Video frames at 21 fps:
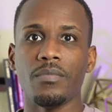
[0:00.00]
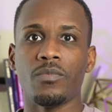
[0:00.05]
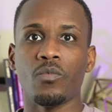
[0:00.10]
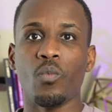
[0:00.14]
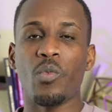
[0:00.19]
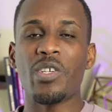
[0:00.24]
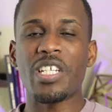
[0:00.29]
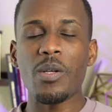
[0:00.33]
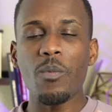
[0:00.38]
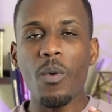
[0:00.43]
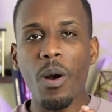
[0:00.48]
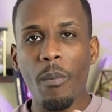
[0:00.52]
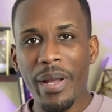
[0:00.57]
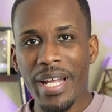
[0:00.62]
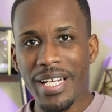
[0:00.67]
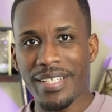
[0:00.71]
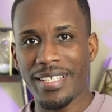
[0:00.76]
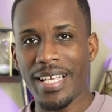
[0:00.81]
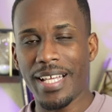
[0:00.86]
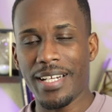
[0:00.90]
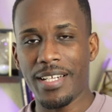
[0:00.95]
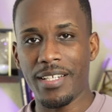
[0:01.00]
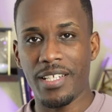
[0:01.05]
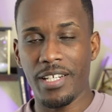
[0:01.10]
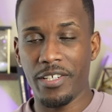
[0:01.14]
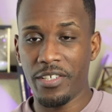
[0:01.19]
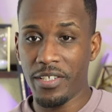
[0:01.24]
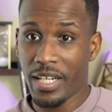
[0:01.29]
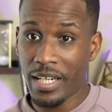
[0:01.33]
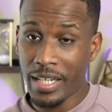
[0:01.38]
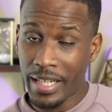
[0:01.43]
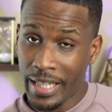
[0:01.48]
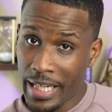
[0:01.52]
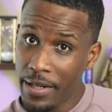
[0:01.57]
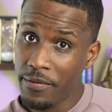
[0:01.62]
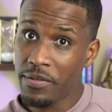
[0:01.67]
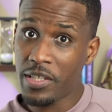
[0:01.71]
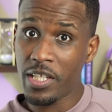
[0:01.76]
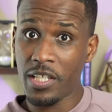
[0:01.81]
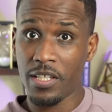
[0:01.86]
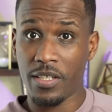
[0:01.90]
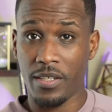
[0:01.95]
When someone makes that decision and
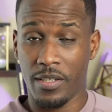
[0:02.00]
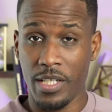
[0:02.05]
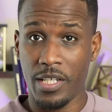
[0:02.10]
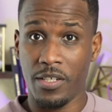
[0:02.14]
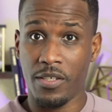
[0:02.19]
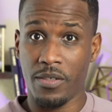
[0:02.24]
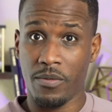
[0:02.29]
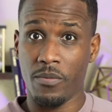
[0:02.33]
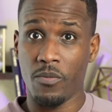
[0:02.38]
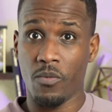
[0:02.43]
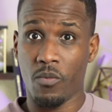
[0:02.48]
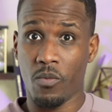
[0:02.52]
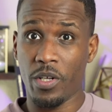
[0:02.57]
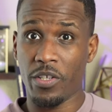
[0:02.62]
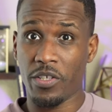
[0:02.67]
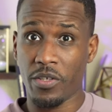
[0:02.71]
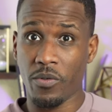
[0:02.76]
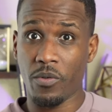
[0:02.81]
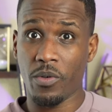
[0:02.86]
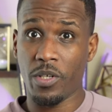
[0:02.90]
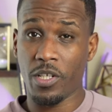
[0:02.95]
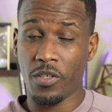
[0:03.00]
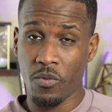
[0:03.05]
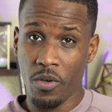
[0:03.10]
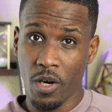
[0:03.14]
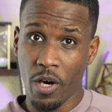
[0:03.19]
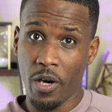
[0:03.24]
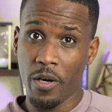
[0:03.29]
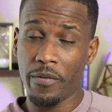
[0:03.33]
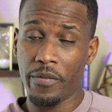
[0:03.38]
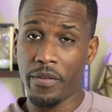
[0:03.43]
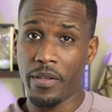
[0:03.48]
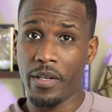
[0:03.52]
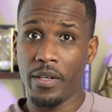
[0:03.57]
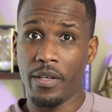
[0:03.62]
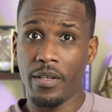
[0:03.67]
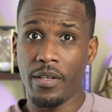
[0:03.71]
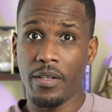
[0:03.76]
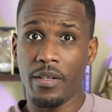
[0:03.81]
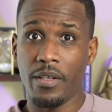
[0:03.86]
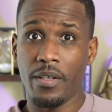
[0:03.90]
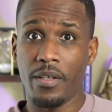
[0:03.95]
leaves this, this, this, this earth
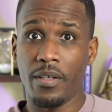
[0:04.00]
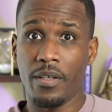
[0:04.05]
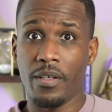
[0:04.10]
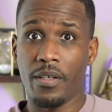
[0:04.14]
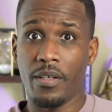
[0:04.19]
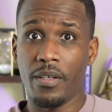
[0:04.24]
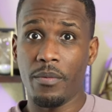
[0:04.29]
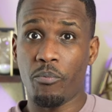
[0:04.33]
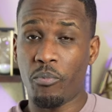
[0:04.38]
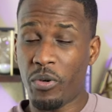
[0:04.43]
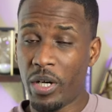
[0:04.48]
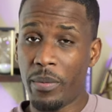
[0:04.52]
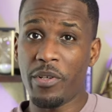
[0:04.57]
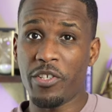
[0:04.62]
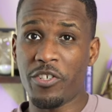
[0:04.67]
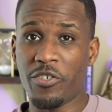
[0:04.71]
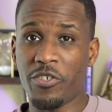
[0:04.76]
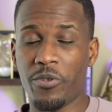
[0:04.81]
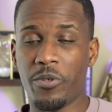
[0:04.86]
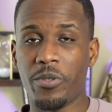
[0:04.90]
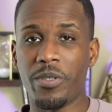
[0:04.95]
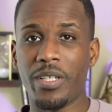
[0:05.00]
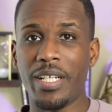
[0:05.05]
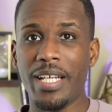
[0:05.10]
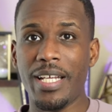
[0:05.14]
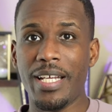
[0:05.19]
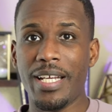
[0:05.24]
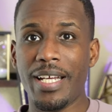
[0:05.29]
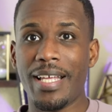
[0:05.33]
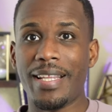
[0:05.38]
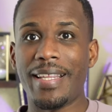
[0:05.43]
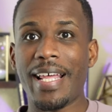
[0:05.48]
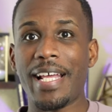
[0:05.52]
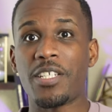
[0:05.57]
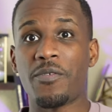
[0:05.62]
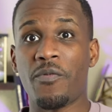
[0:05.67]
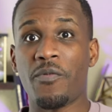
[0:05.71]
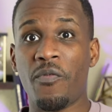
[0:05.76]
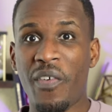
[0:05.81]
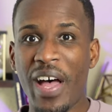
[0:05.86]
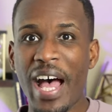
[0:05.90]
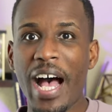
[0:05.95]
prematurely, that's
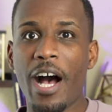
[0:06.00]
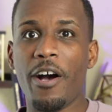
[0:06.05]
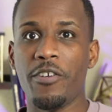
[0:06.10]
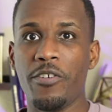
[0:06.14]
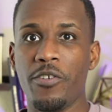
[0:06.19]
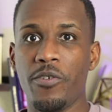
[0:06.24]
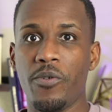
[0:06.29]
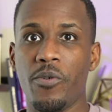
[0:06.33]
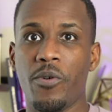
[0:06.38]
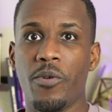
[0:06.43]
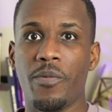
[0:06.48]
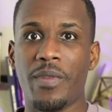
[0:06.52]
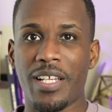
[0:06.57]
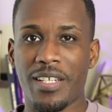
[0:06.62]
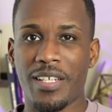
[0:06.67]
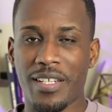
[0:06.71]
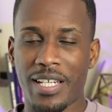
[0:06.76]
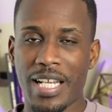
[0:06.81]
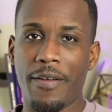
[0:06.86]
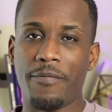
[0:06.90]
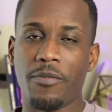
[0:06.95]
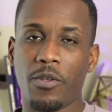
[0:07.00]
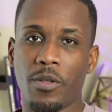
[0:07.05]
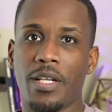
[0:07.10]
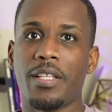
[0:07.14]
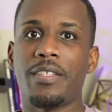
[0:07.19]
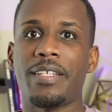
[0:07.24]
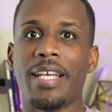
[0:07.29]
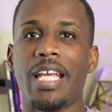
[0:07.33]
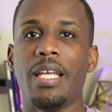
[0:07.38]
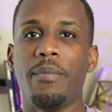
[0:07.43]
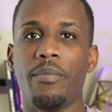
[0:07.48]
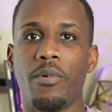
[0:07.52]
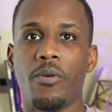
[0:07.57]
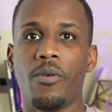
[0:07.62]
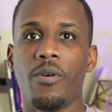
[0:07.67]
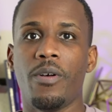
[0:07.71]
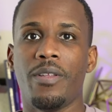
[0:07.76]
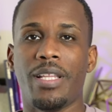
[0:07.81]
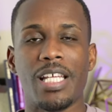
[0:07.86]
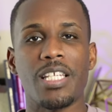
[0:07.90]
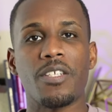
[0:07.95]
value that's left on the table.
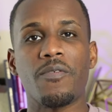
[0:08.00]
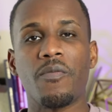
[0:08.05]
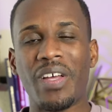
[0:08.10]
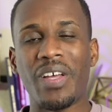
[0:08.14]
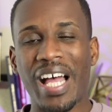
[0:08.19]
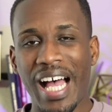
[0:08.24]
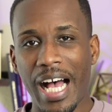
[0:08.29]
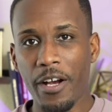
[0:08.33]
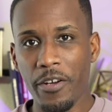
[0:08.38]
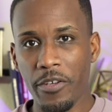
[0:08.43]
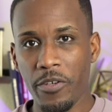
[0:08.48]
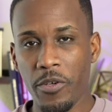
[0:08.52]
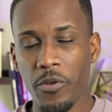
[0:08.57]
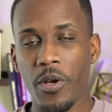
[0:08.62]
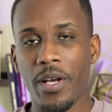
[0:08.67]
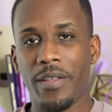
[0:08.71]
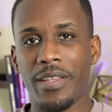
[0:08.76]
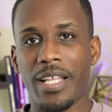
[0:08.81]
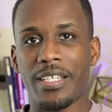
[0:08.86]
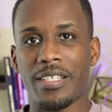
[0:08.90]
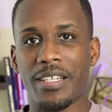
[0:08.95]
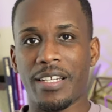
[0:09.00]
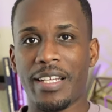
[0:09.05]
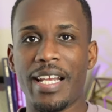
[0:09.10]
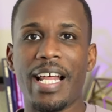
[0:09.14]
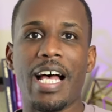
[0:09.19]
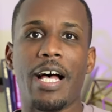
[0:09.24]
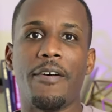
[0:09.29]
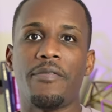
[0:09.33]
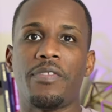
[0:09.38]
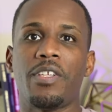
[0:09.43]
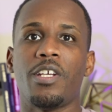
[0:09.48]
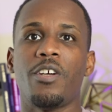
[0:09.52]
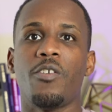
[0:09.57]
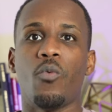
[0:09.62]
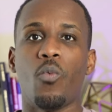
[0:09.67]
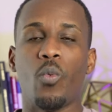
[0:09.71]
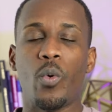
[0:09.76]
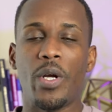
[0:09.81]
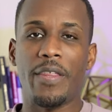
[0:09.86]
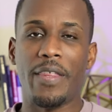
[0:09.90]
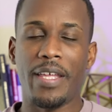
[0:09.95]
That's value that's left
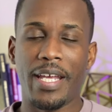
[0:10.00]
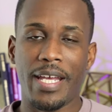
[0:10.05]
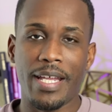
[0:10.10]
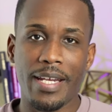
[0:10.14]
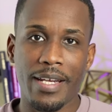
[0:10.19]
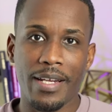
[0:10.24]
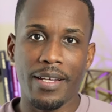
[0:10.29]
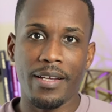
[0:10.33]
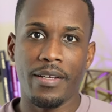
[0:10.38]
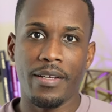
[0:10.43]
within.